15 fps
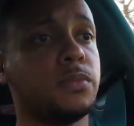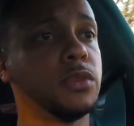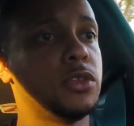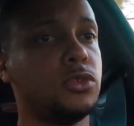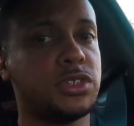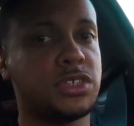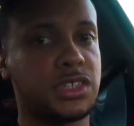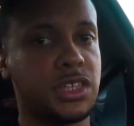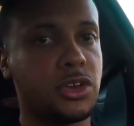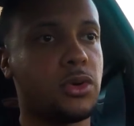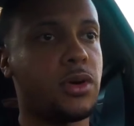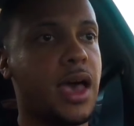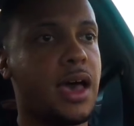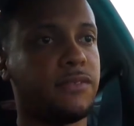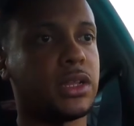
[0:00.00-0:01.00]
you
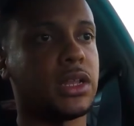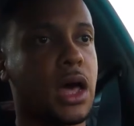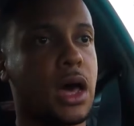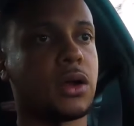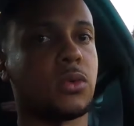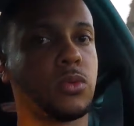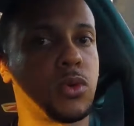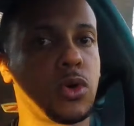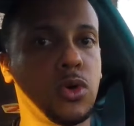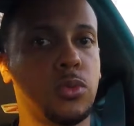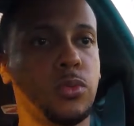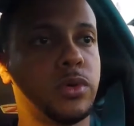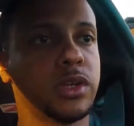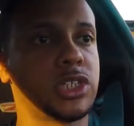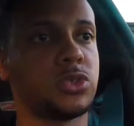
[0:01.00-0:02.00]
still have a lot of
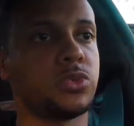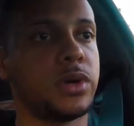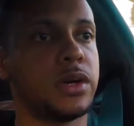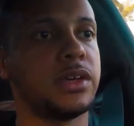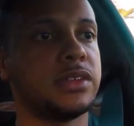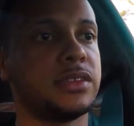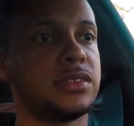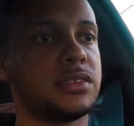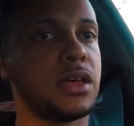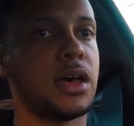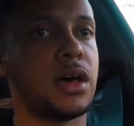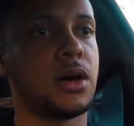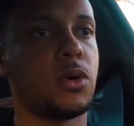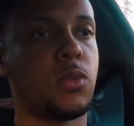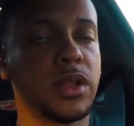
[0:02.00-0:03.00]
room, which was
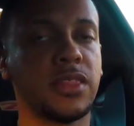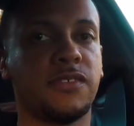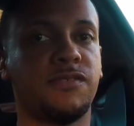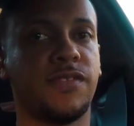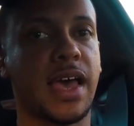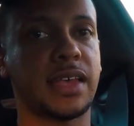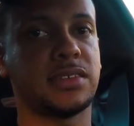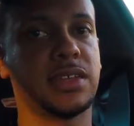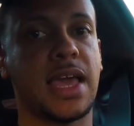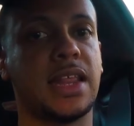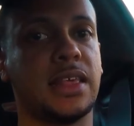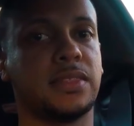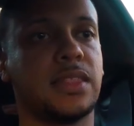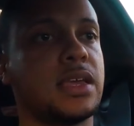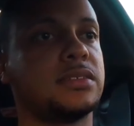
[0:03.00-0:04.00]
one of the
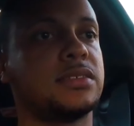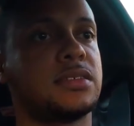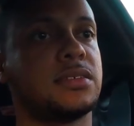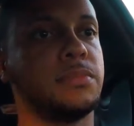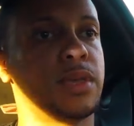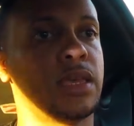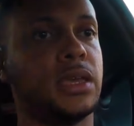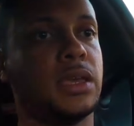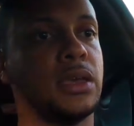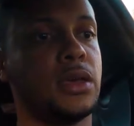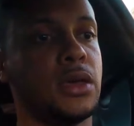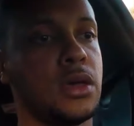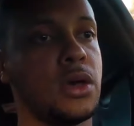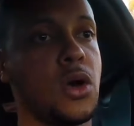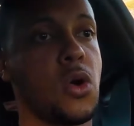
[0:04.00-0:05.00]
fascinating things to me
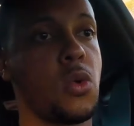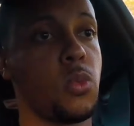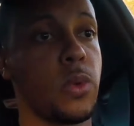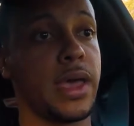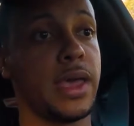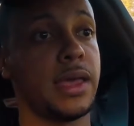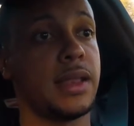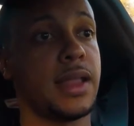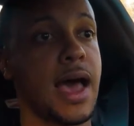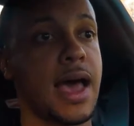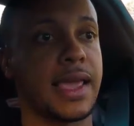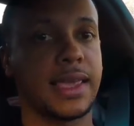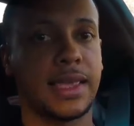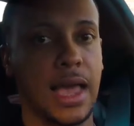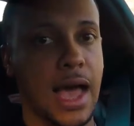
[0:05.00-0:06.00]
when
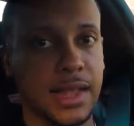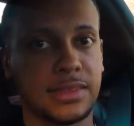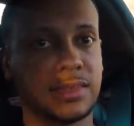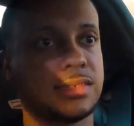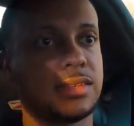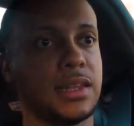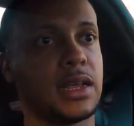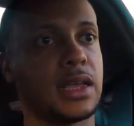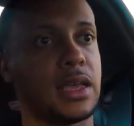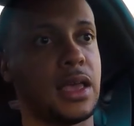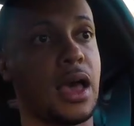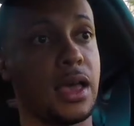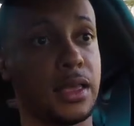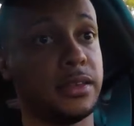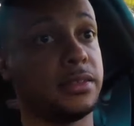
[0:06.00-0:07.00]
I got to sit in the
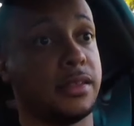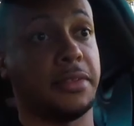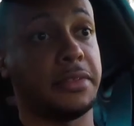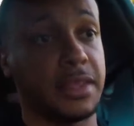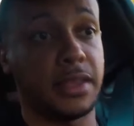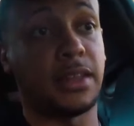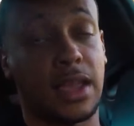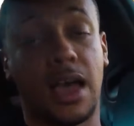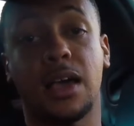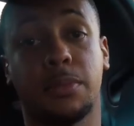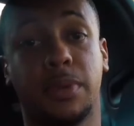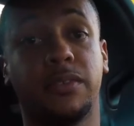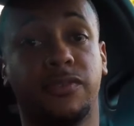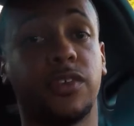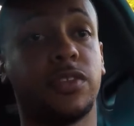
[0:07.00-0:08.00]

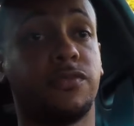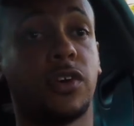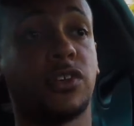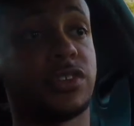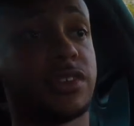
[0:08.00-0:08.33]
cockpit for the first